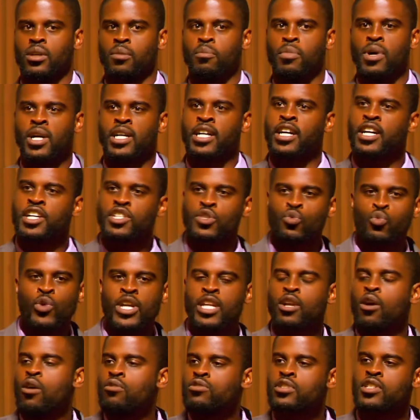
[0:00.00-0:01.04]
because we
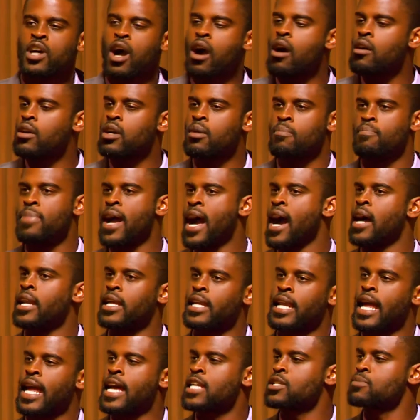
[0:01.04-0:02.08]
don't talk about
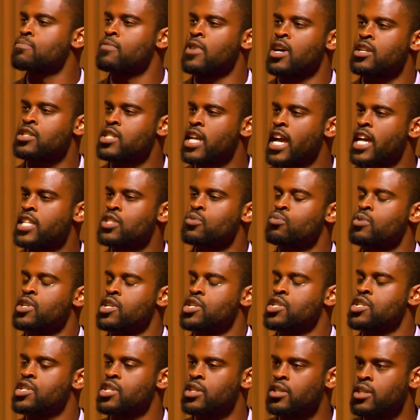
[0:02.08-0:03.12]
it as much as we
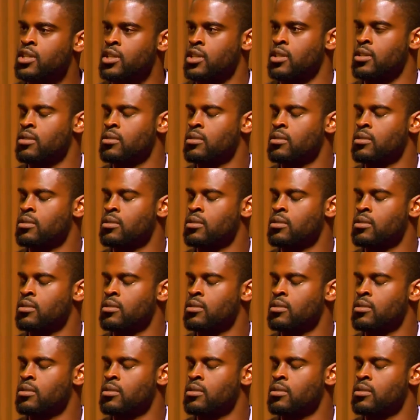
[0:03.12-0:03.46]
should.